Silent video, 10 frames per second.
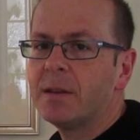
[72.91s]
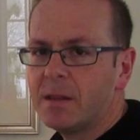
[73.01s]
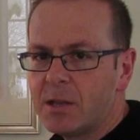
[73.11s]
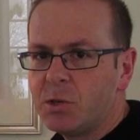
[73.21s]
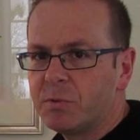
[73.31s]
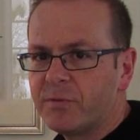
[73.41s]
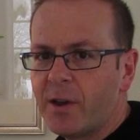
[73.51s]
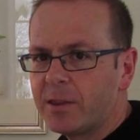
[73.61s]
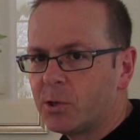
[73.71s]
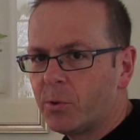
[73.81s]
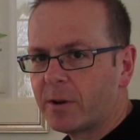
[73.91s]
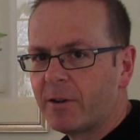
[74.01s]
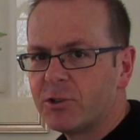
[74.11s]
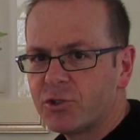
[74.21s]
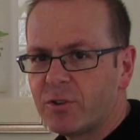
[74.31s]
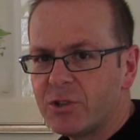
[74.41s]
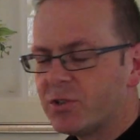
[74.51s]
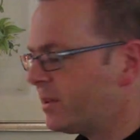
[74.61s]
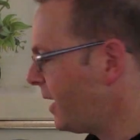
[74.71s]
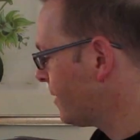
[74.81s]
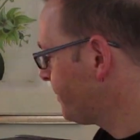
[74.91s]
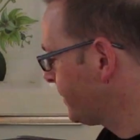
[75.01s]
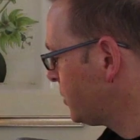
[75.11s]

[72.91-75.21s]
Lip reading: and then you would find the quick registration there.